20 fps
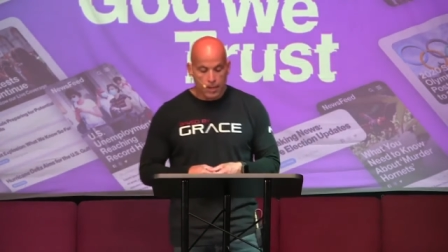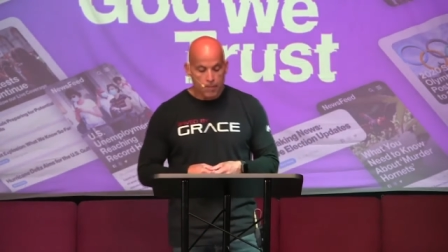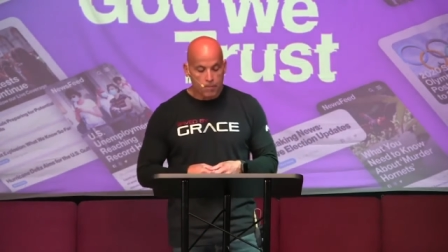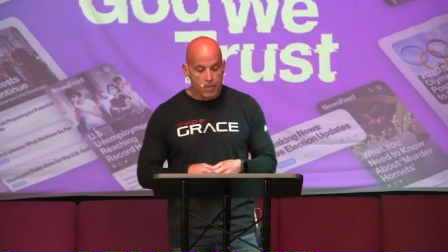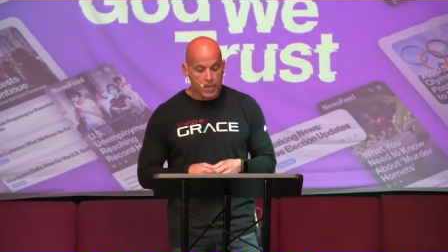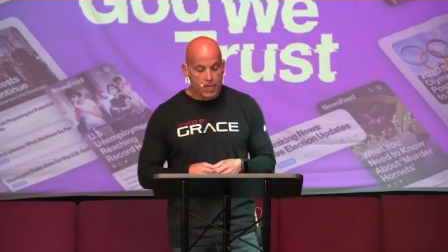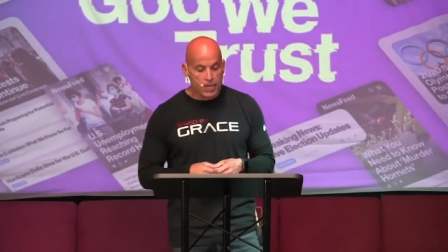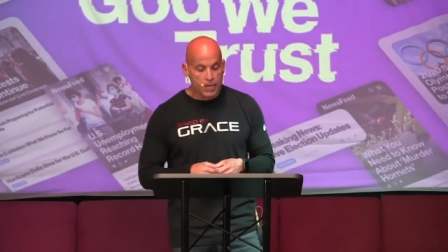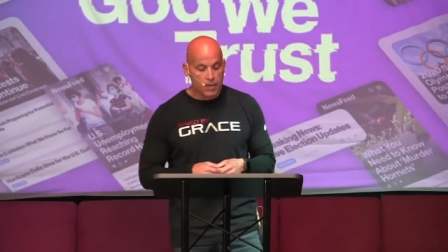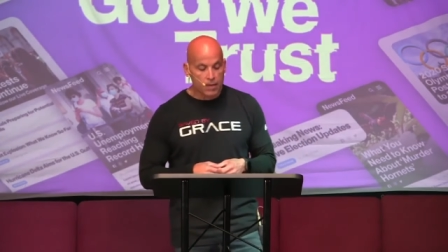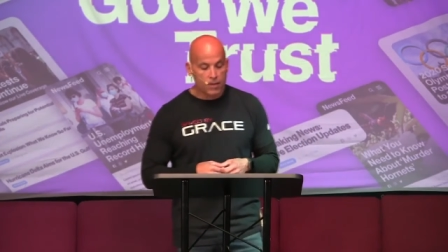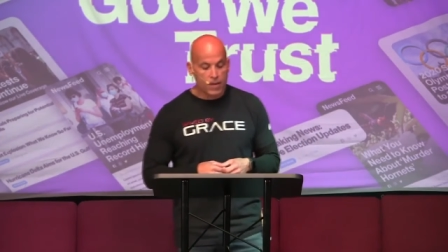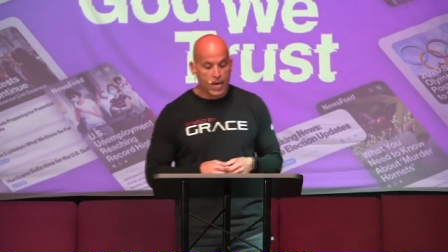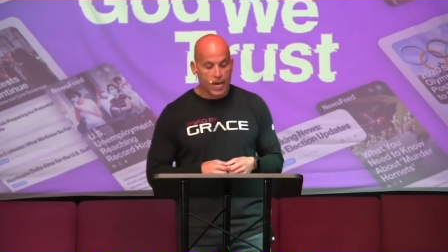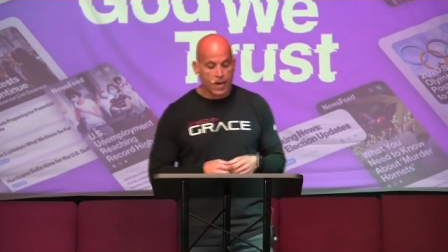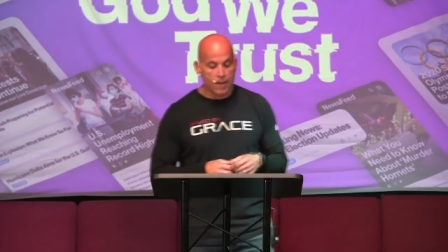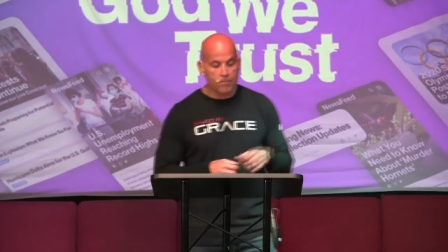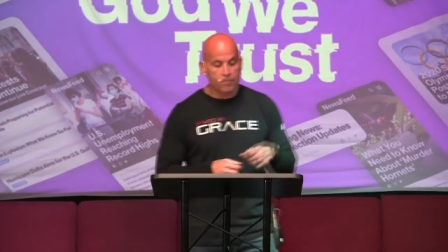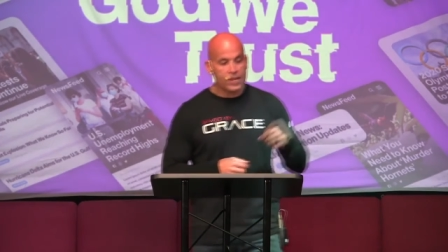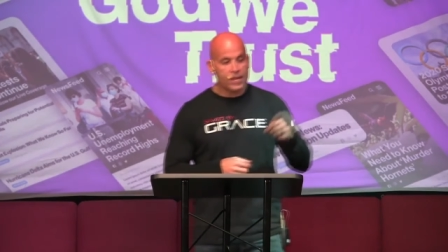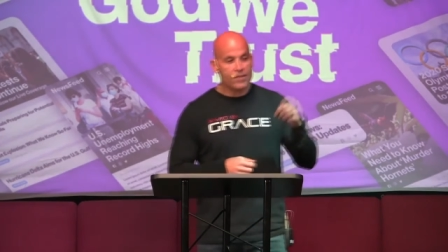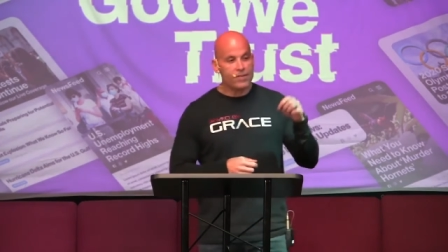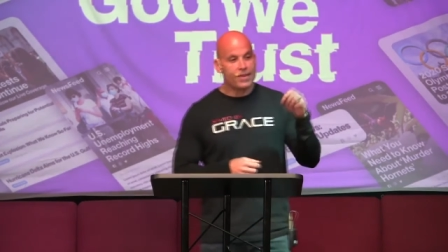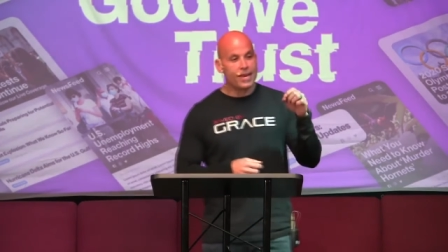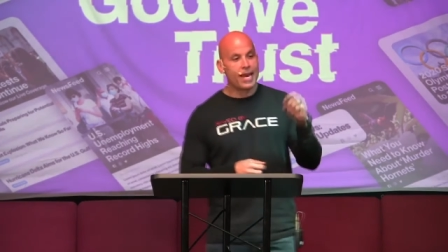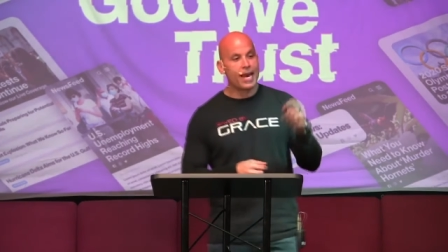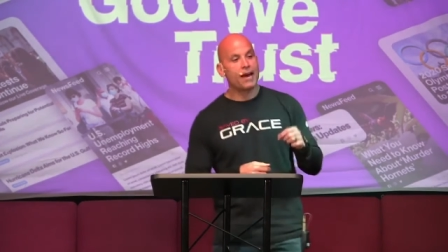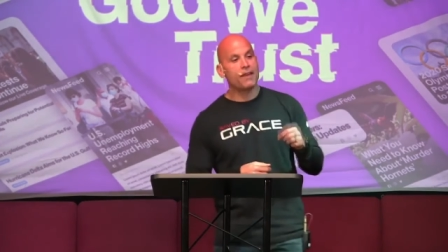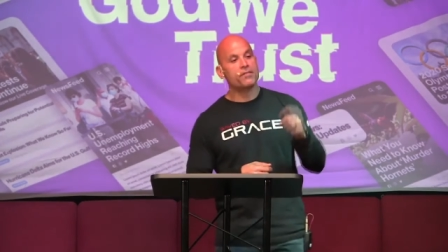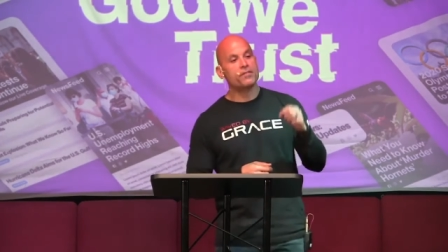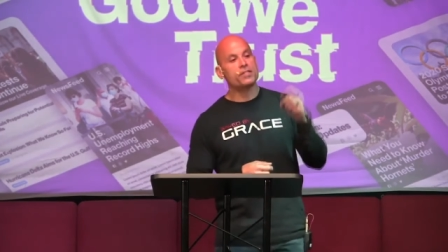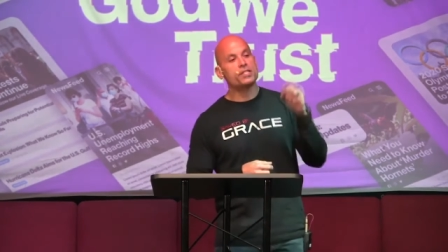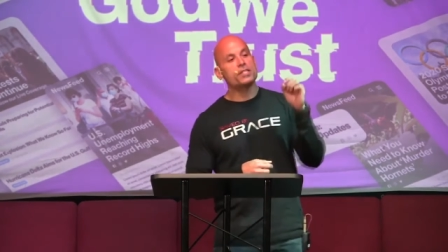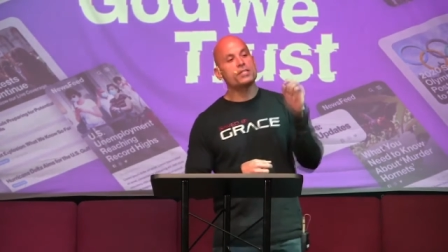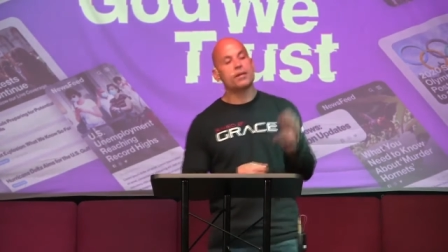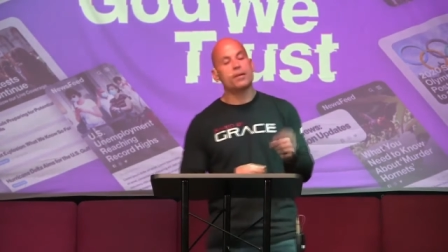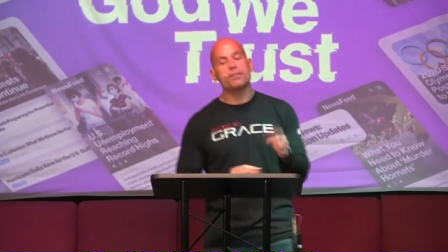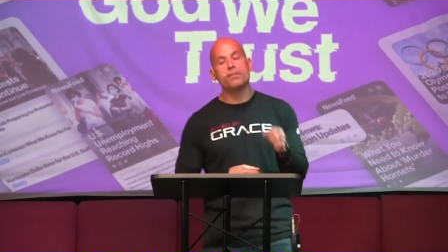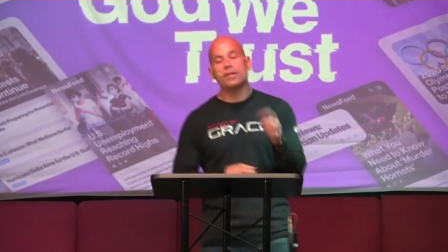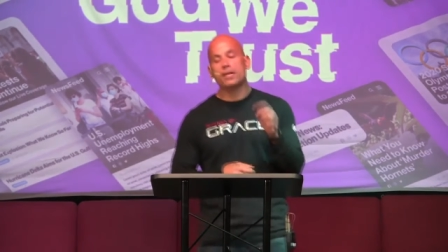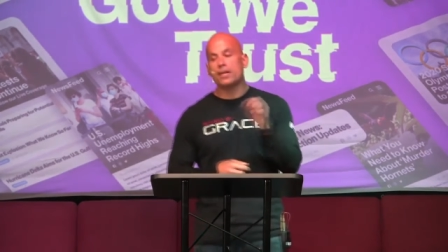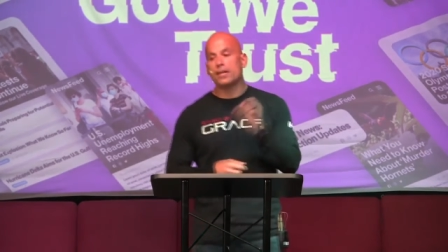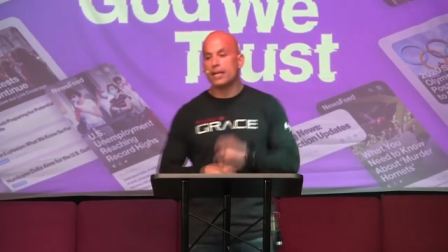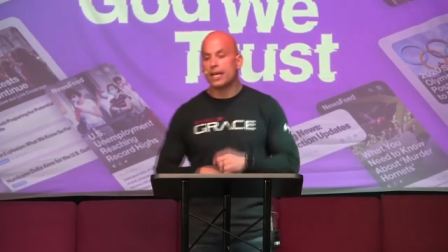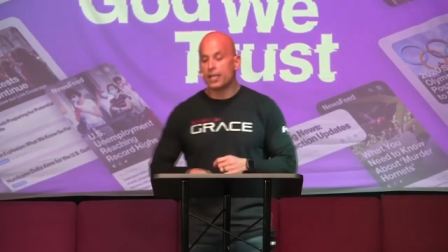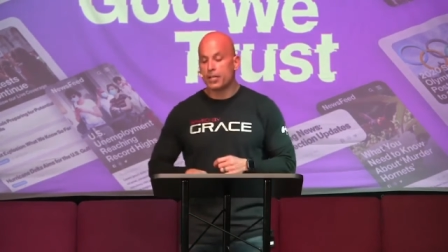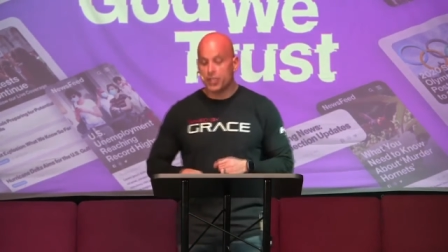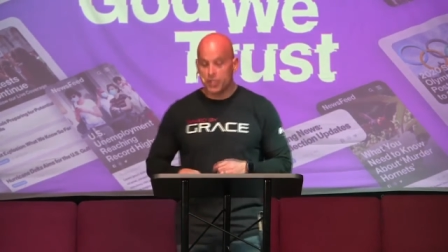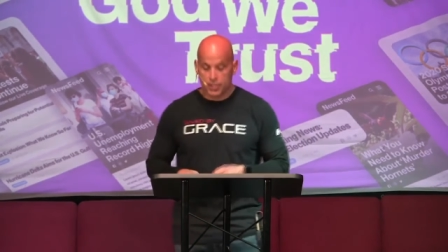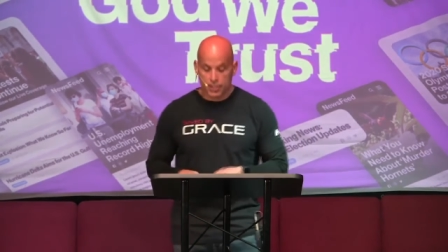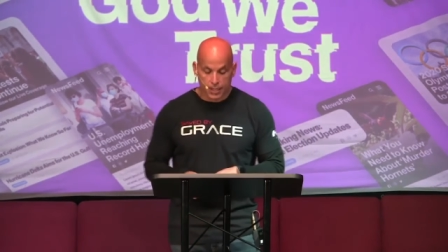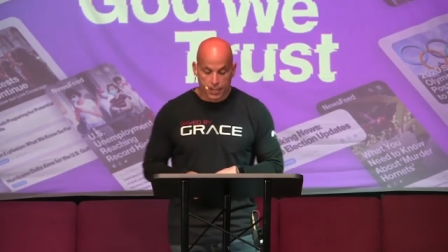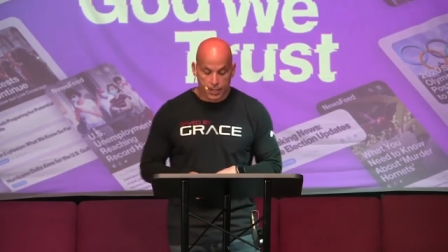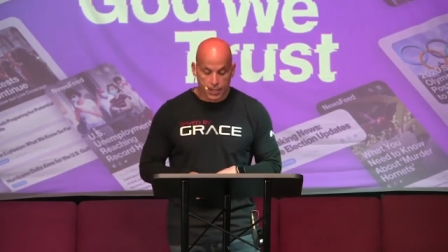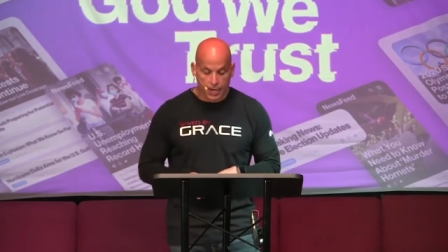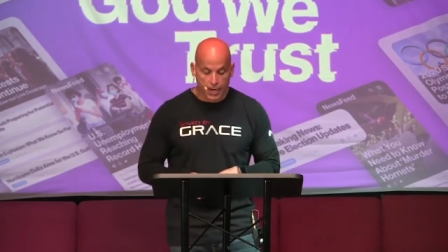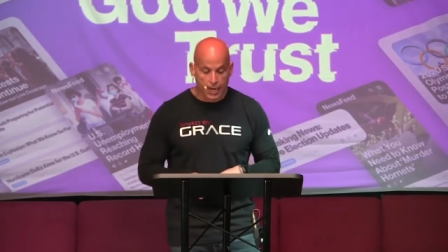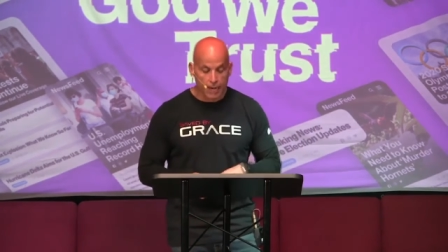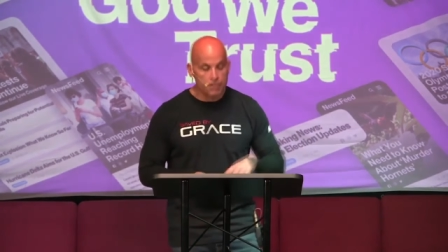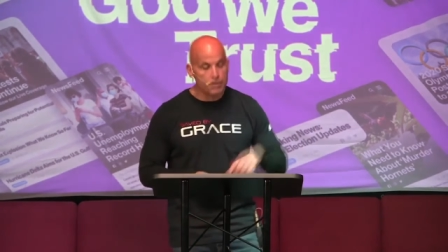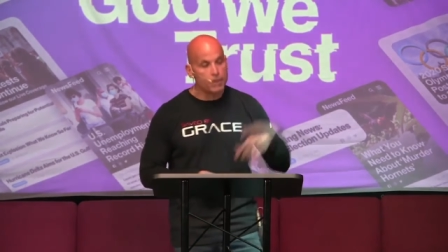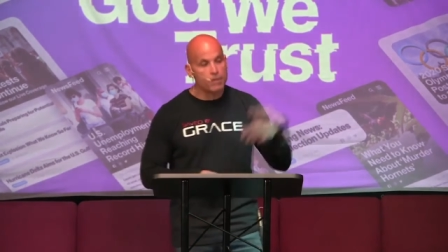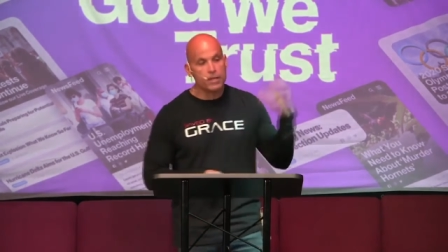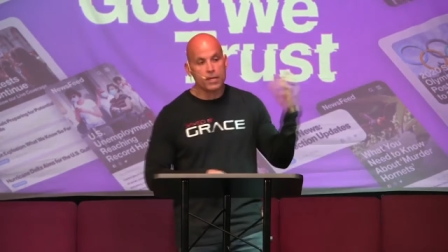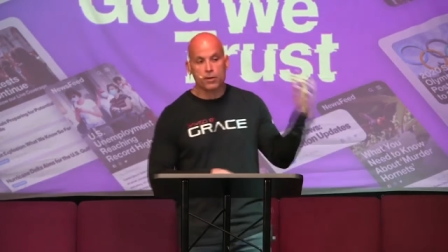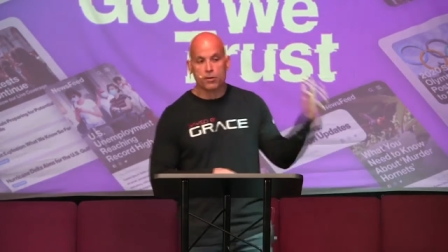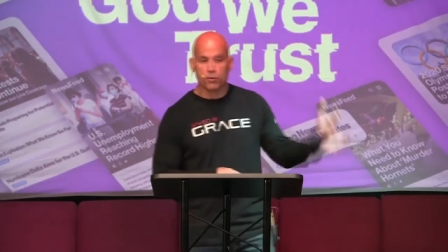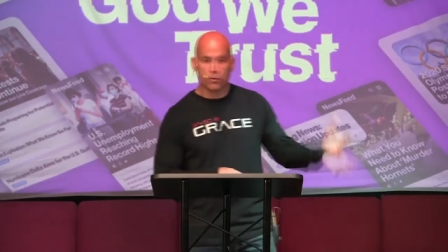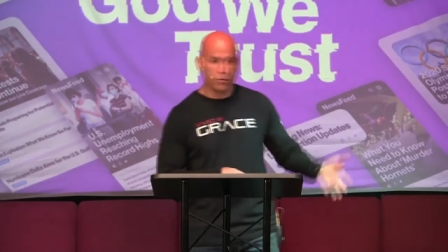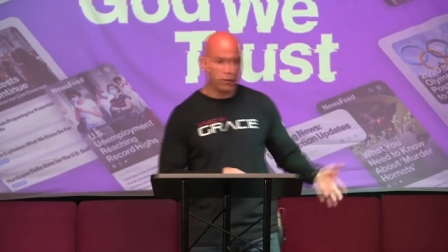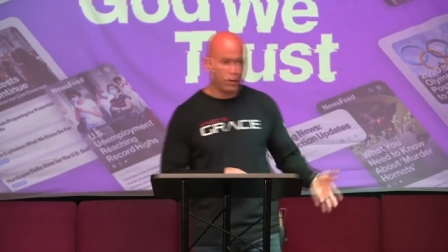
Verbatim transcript: meaning that they have some connection to God. Maybe they grew